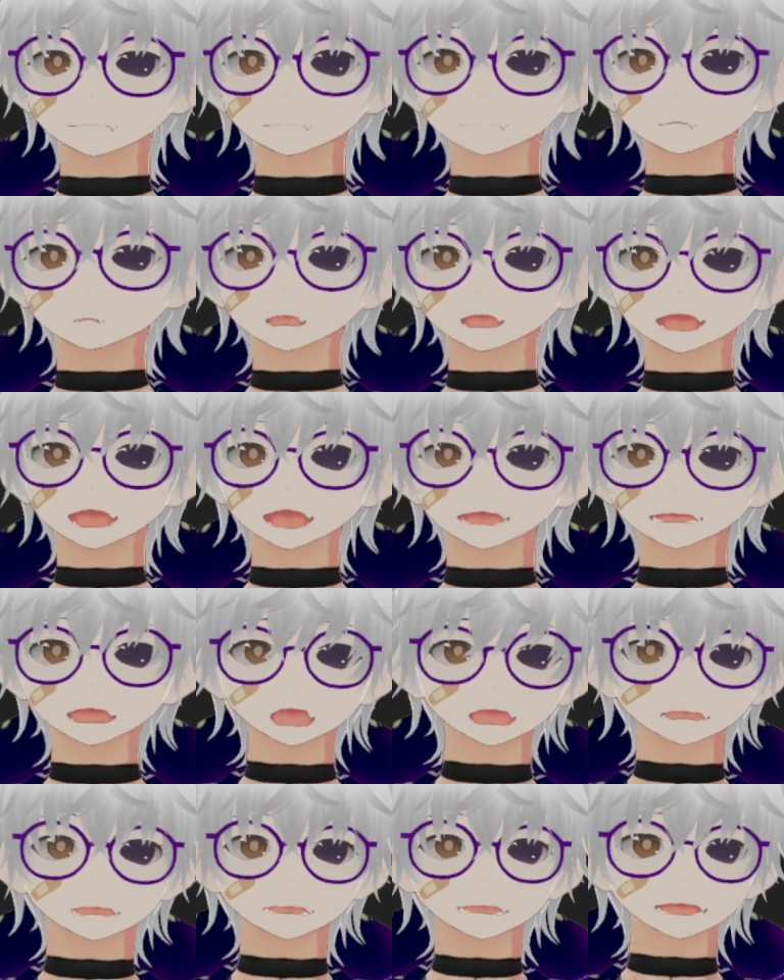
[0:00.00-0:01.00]
But
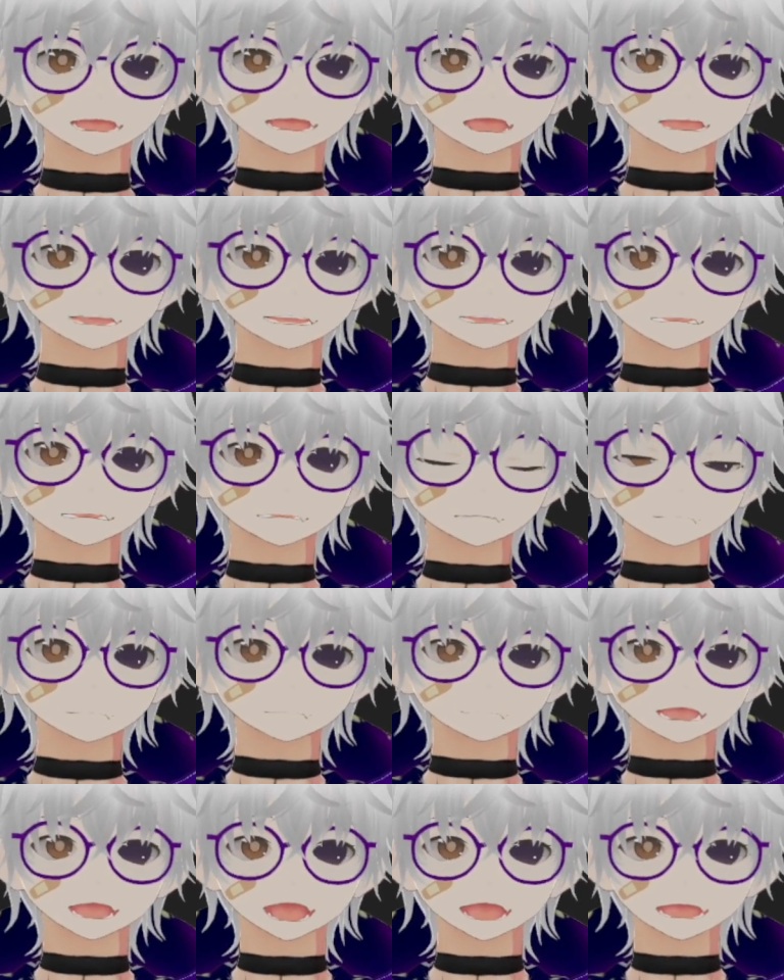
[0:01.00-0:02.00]
Starved Eggman,
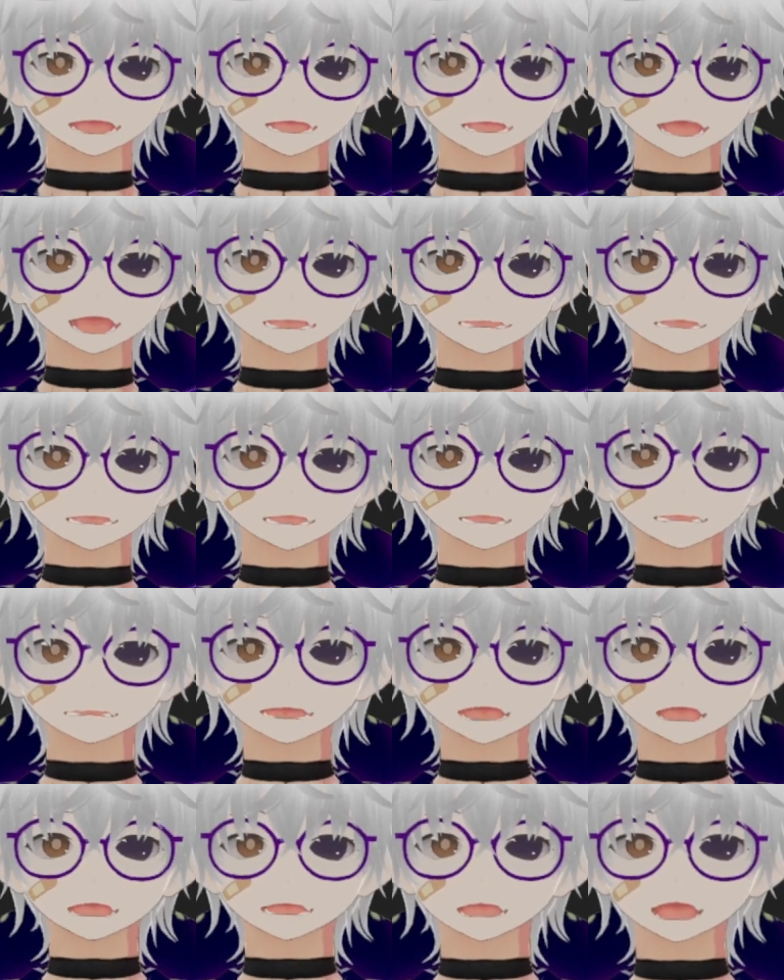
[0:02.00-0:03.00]
I see a lot of
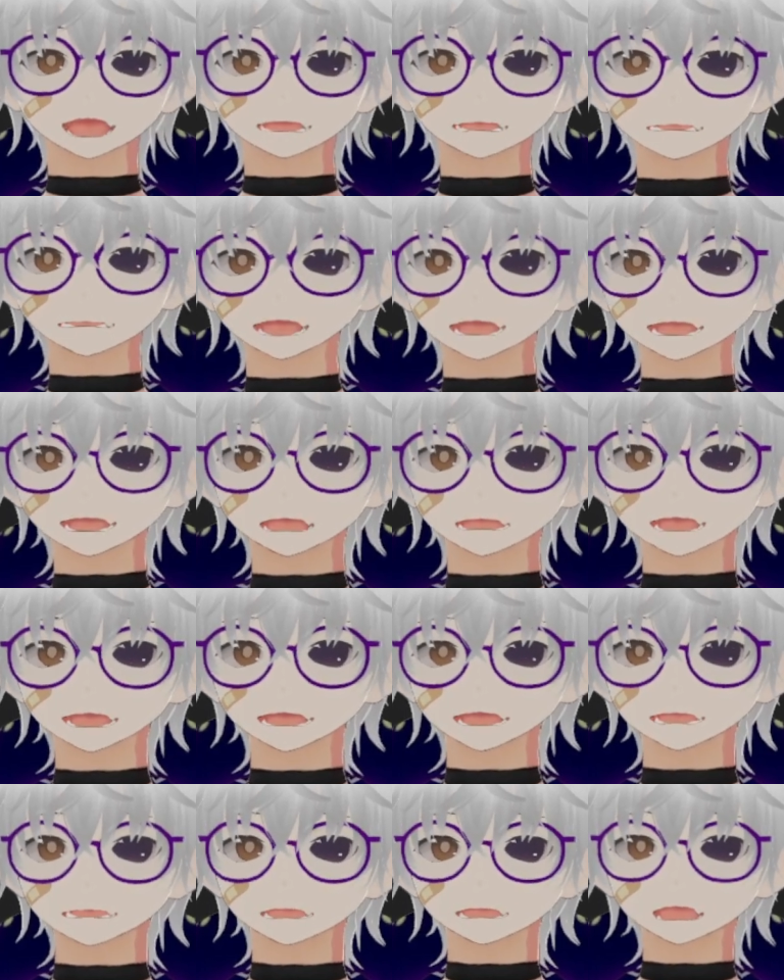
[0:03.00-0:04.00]
people acting like
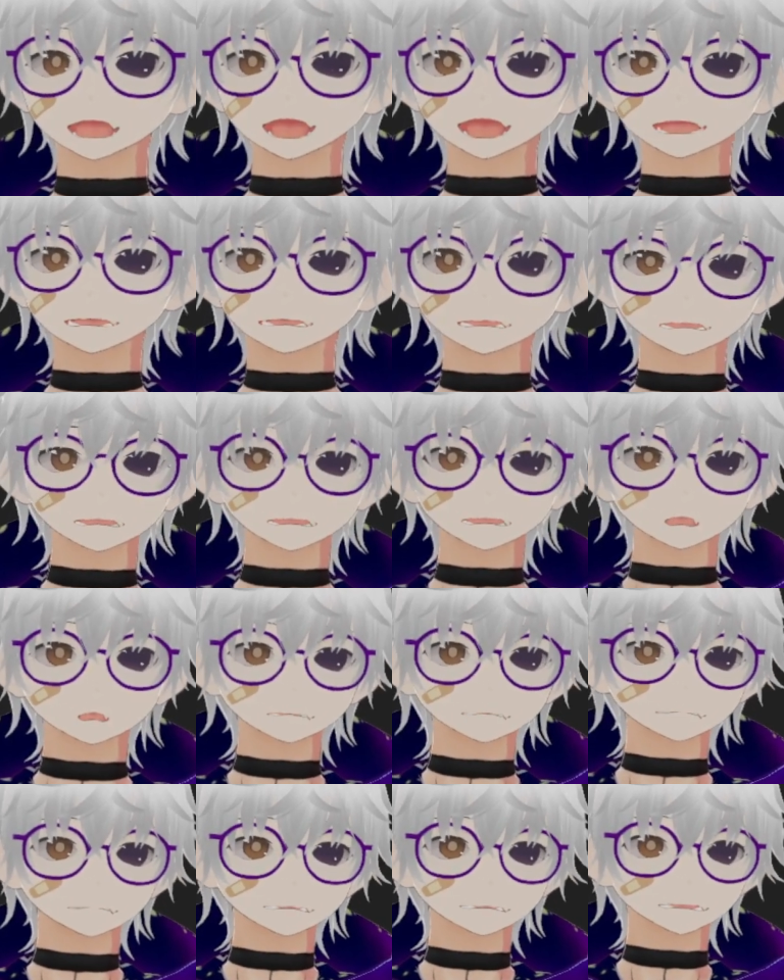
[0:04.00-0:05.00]
he's
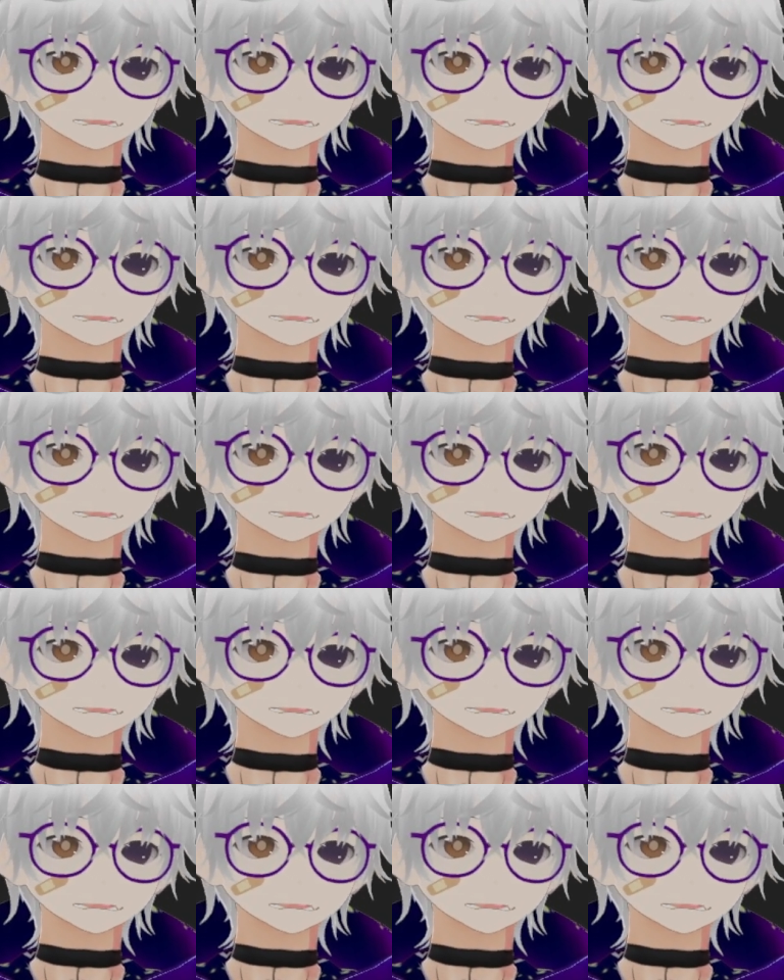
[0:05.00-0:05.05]
malnourished,